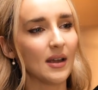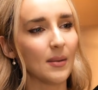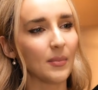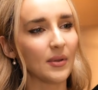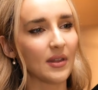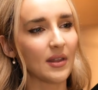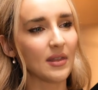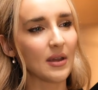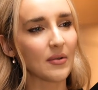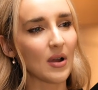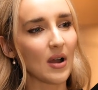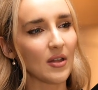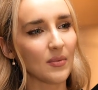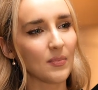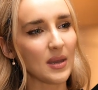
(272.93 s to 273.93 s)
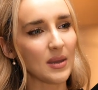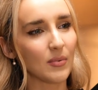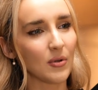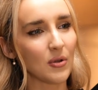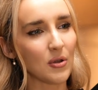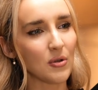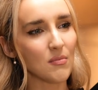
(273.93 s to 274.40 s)
but then there are other people
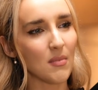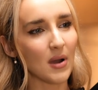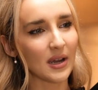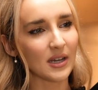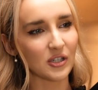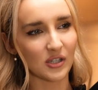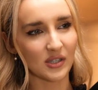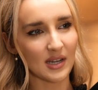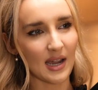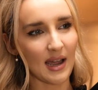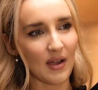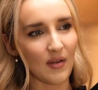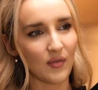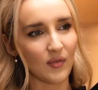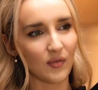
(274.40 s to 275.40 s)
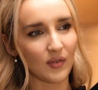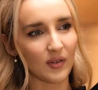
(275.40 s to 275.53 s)
who might just have